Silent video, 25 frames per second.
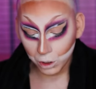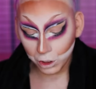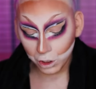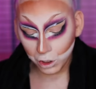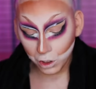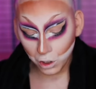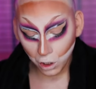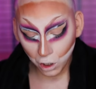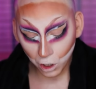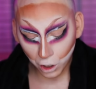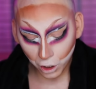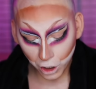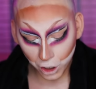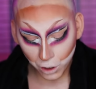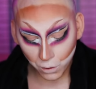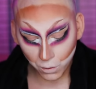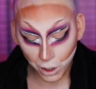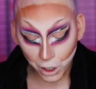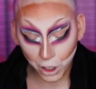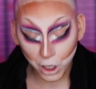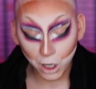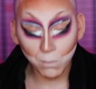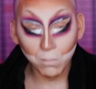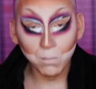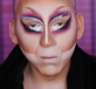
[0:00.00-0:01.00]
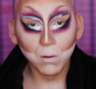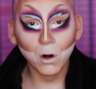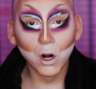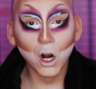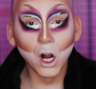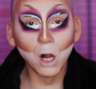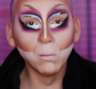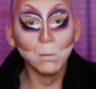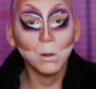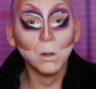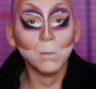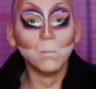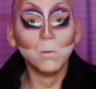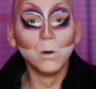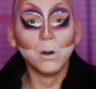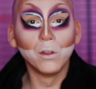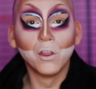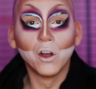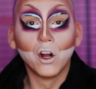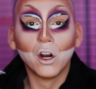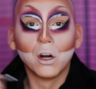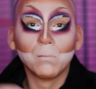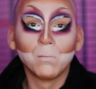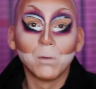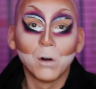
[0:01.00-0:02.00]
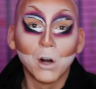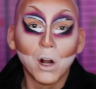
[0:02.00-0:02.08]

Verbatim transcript: we're sorry you had a problem with our